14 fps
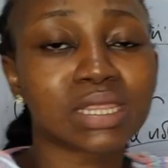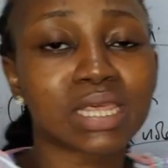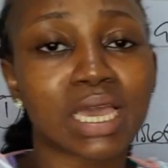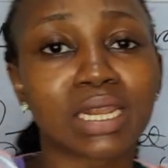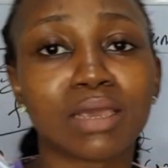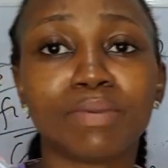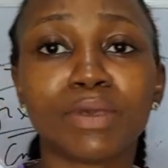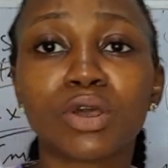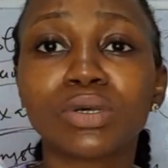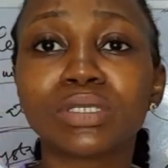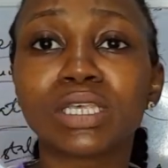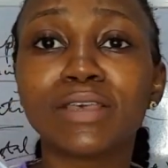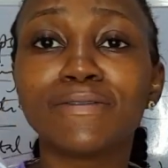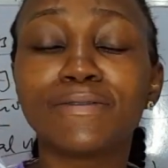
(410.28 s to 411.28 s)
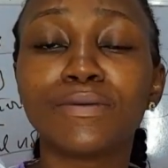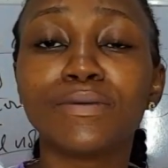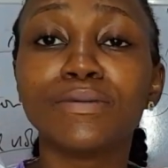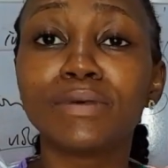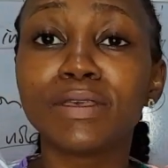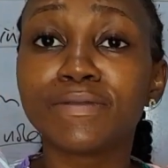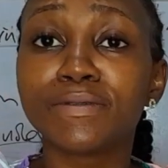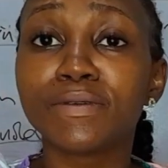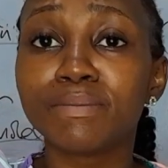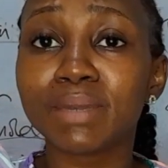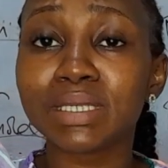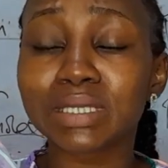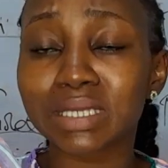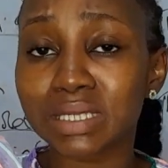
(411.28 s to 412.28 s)
technique, because if you
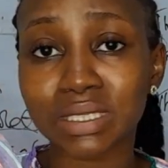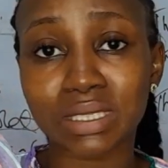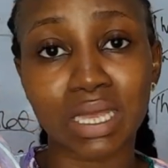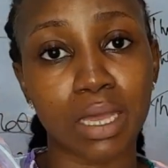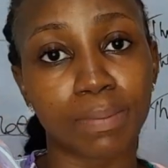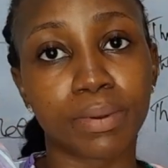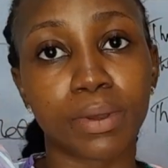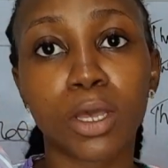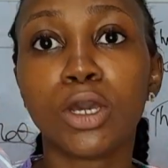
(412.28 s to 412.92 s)
miss this step,